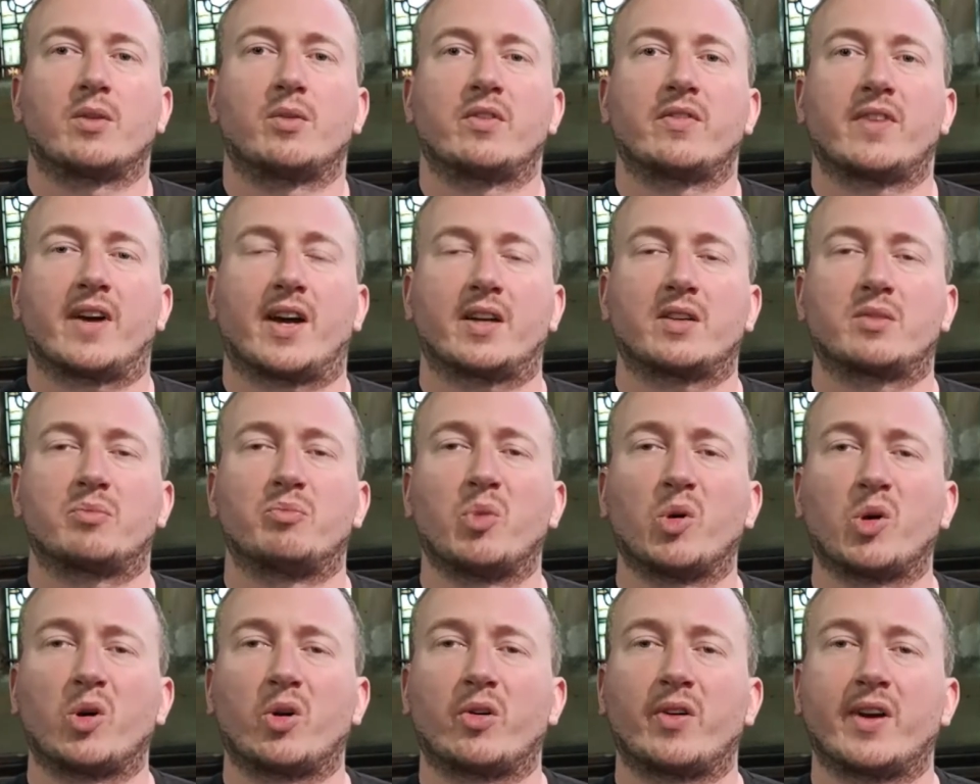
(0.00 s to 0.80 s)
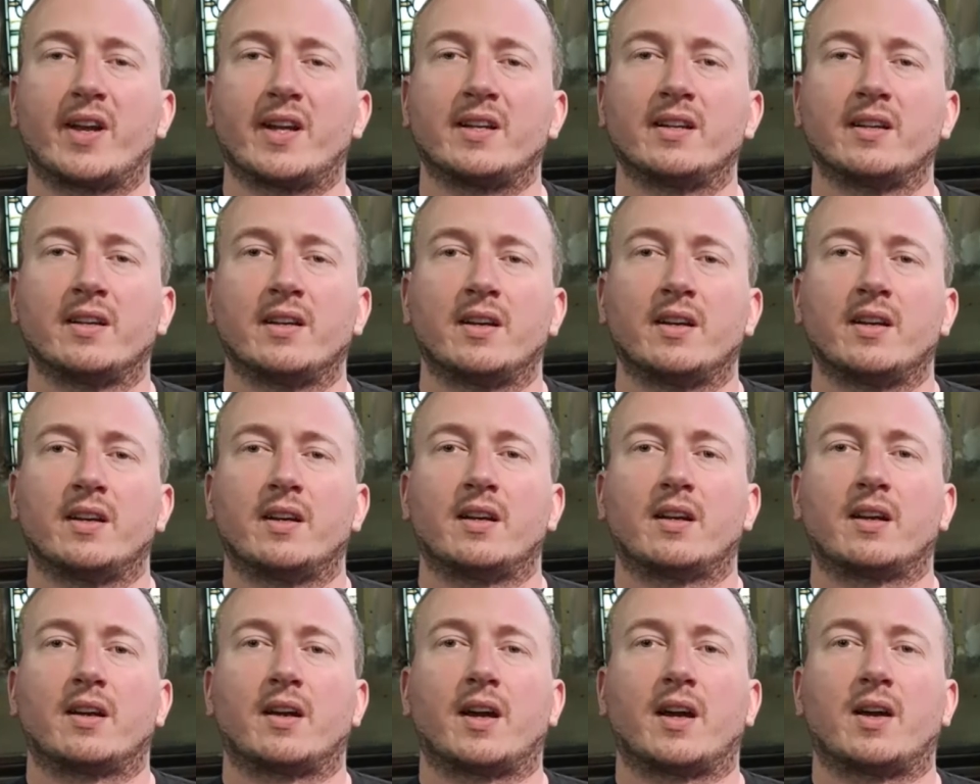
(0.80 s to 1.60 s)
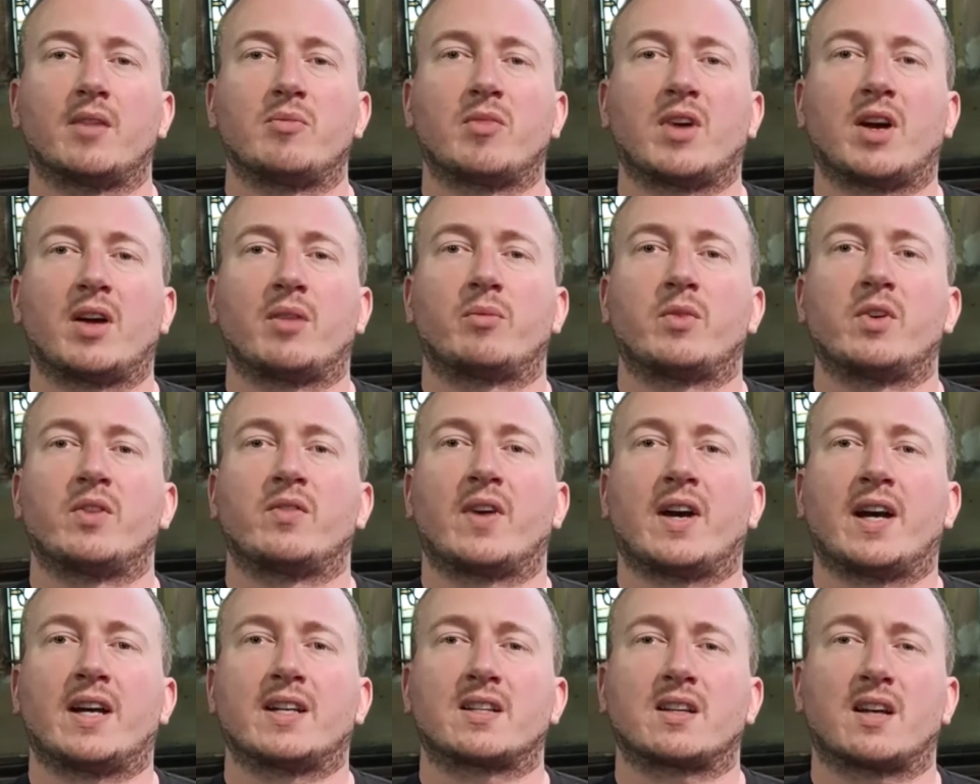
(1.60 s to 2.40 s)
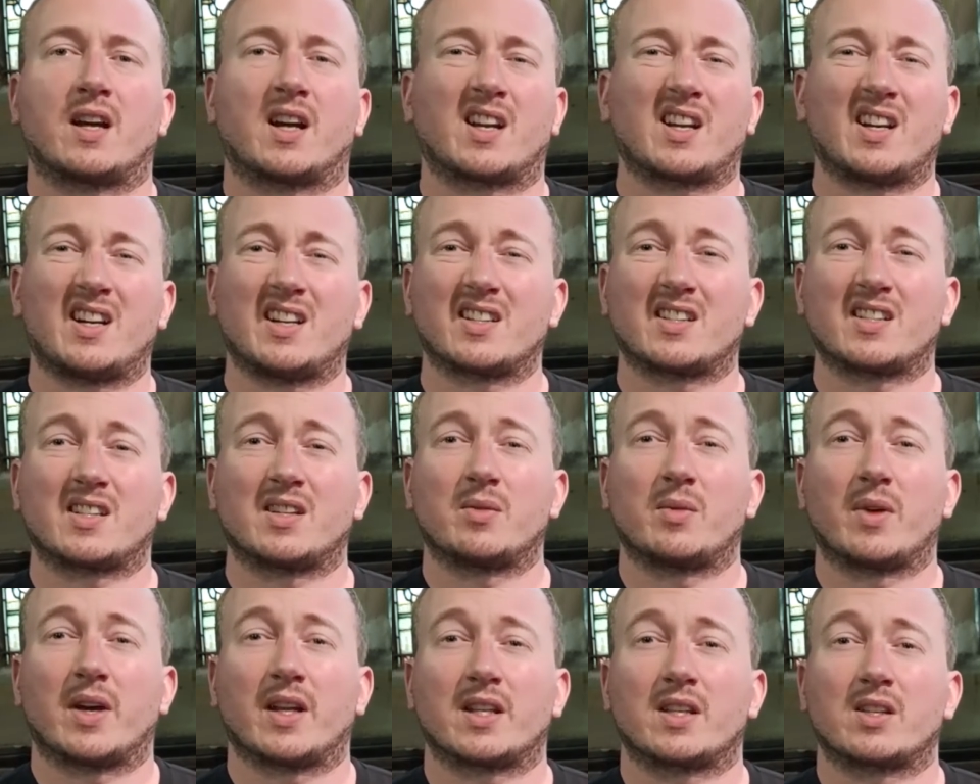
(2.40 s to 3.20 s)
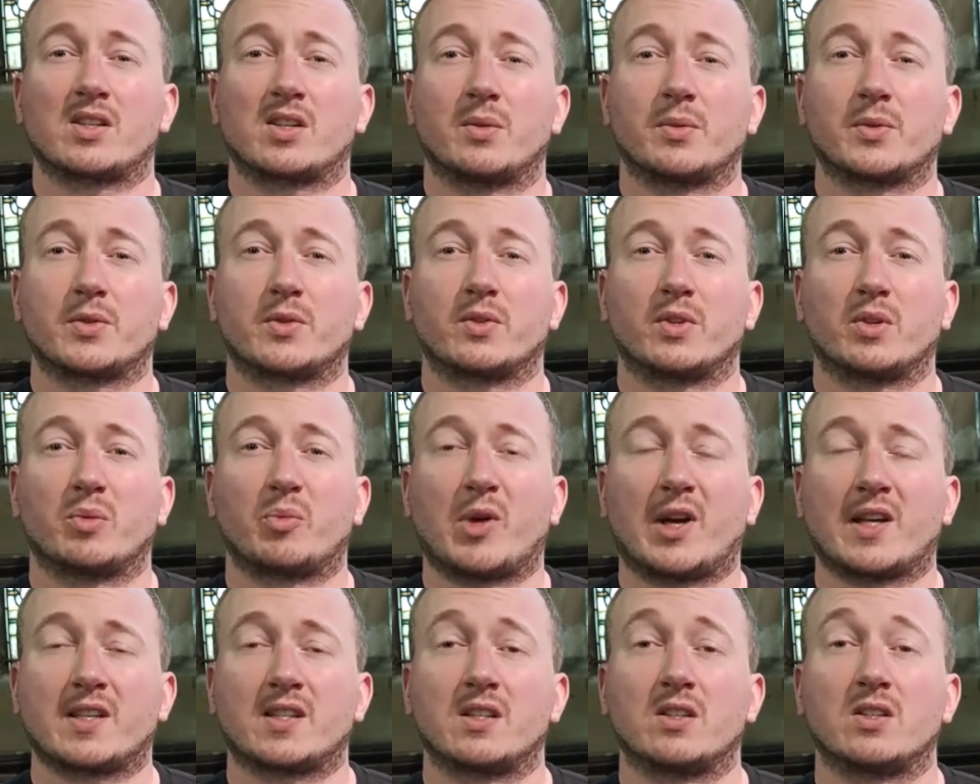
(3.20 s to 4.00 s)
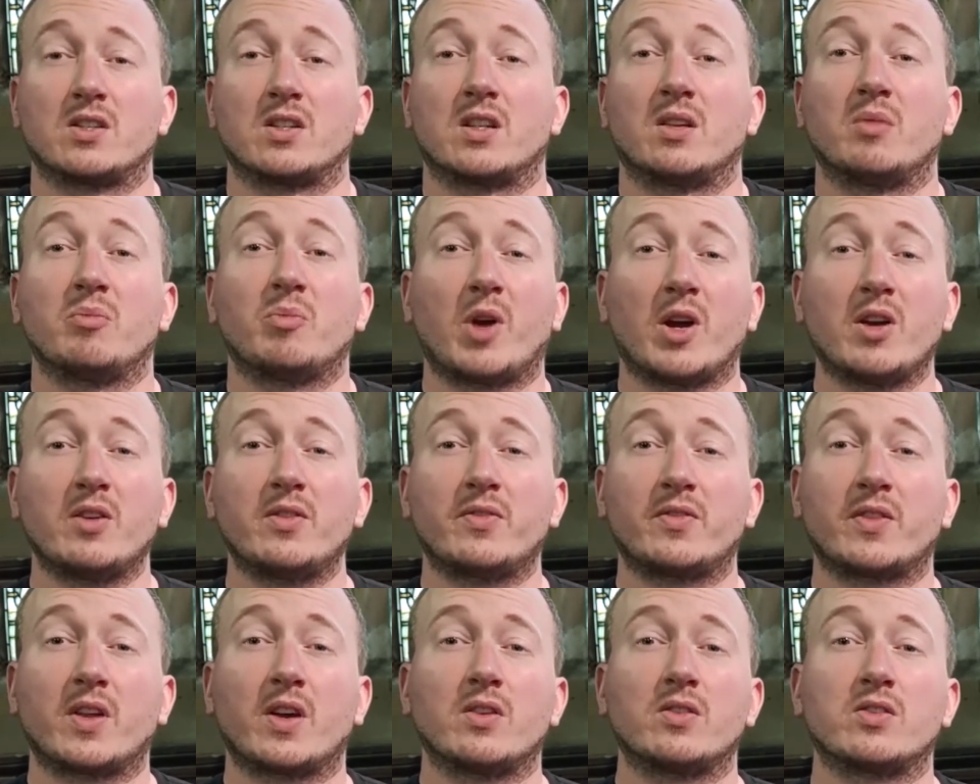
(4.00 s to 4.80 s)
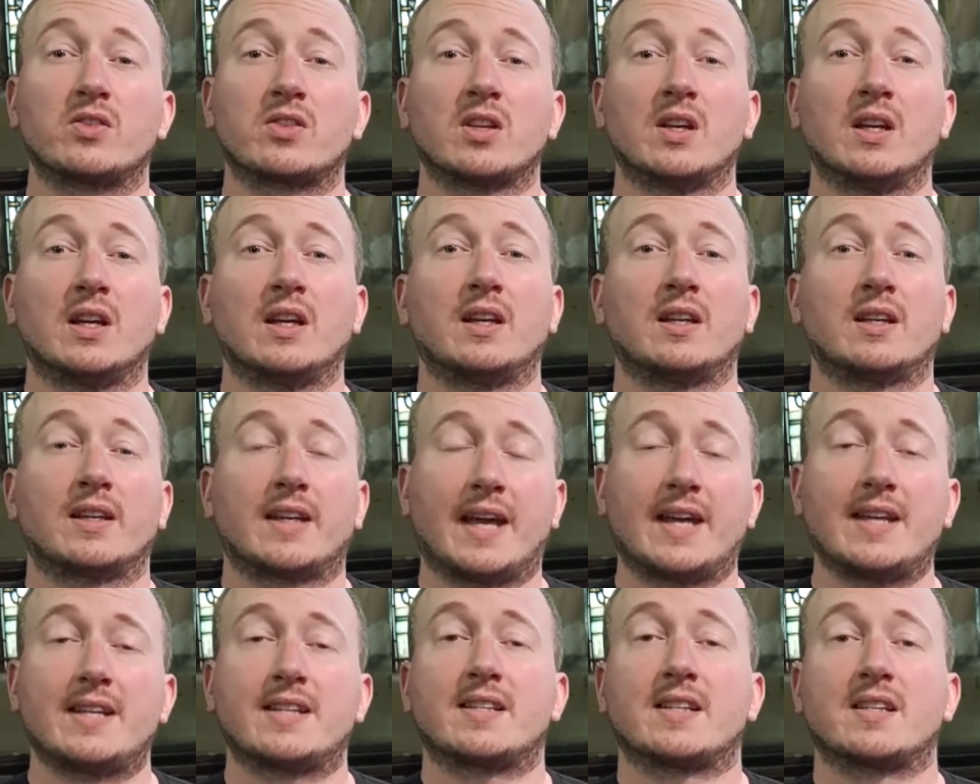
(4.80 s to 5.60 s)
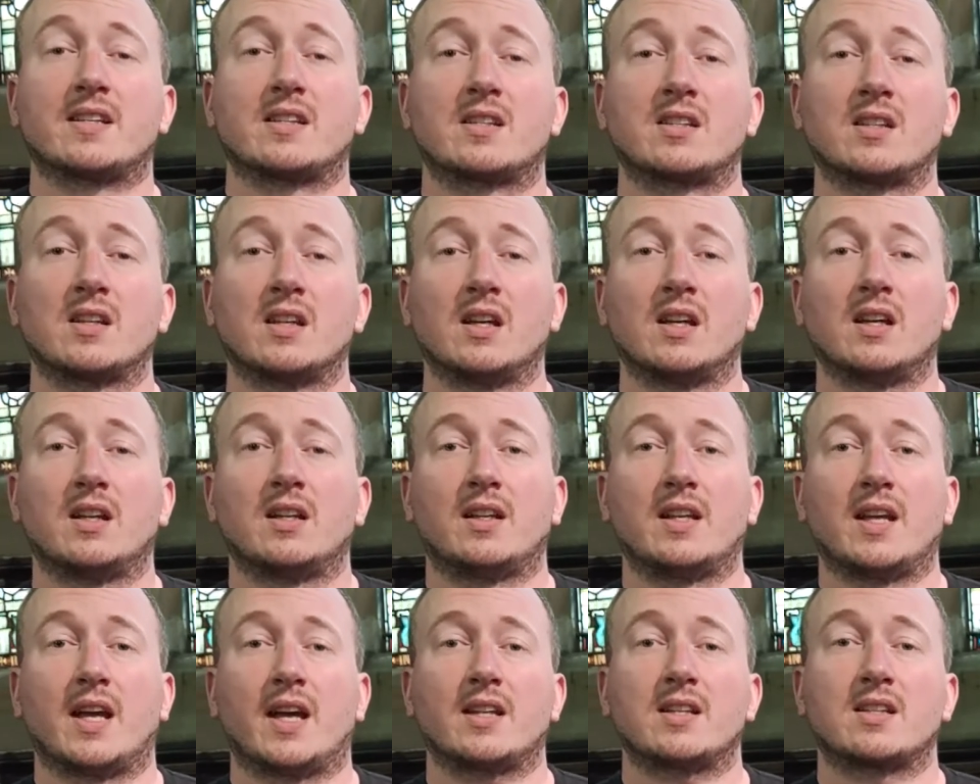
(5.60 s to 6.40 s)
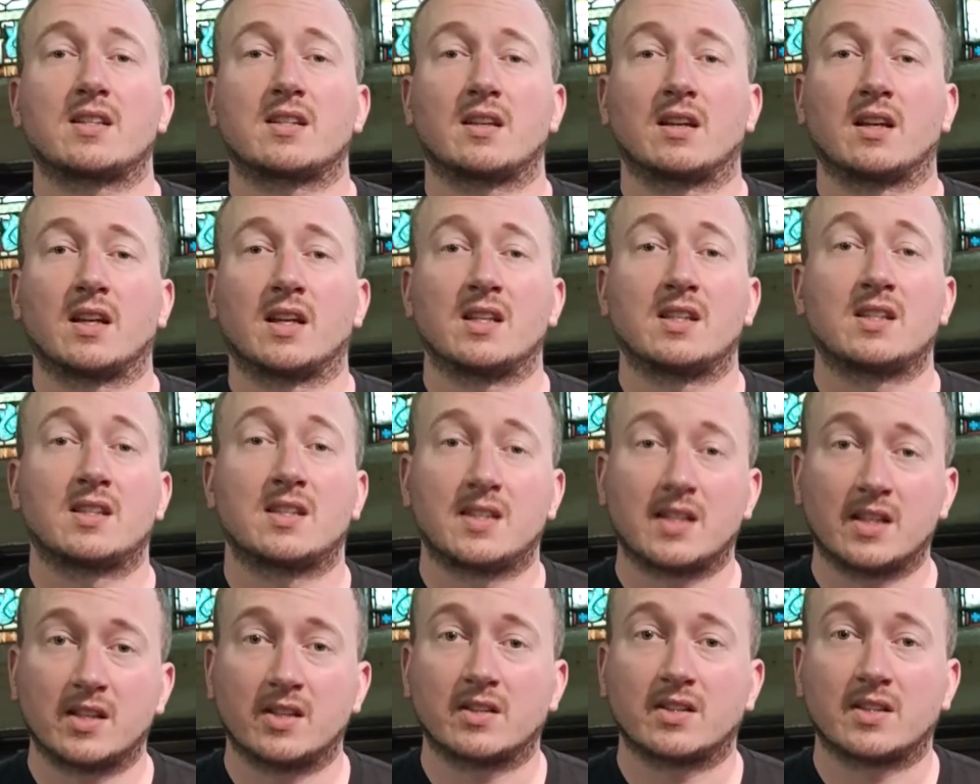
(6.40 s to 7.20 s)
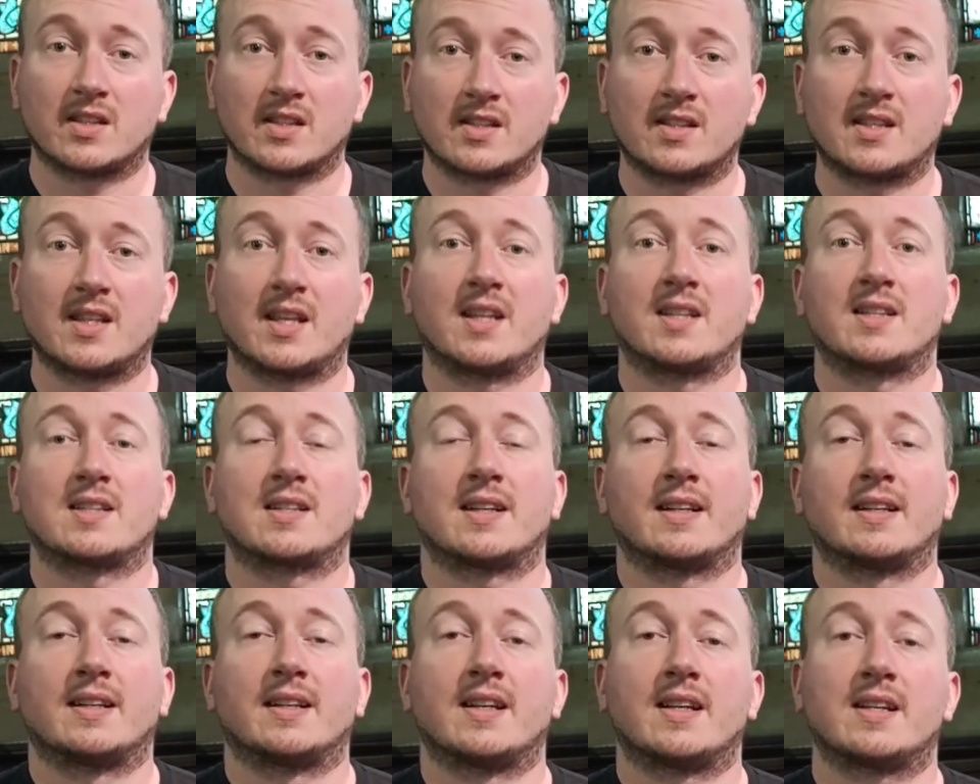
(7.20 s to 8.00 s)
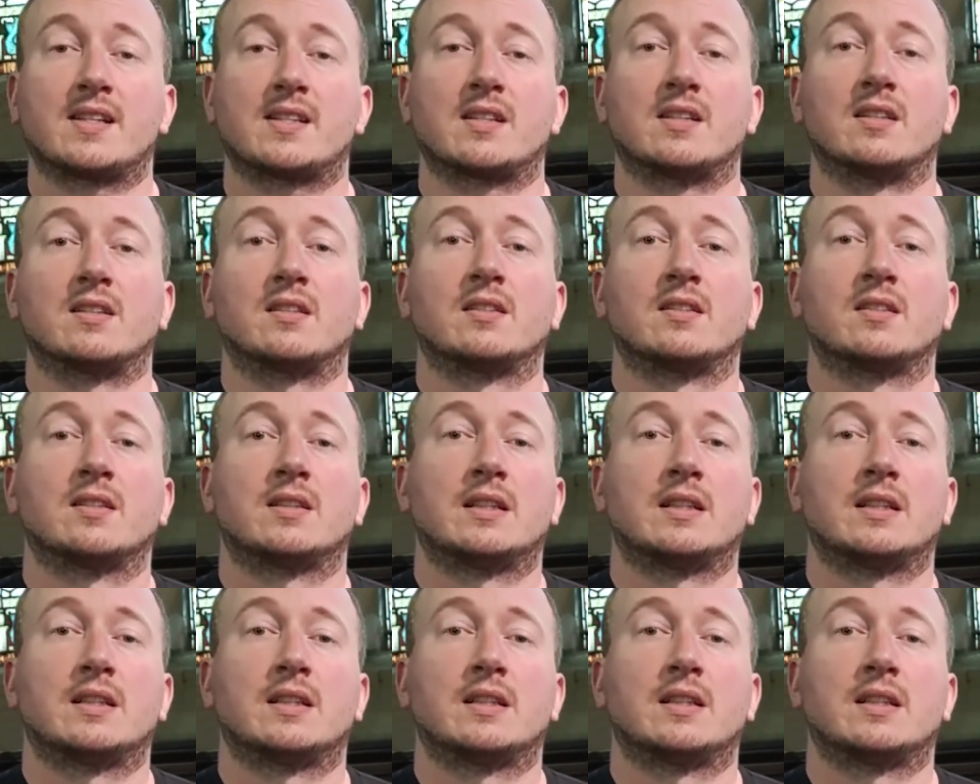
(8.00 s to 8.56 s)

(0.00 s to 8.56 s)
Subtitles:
We've had boring, and we've had, I can't see where this comes from the passage. And in both those cases, the answer is still to sit and listen.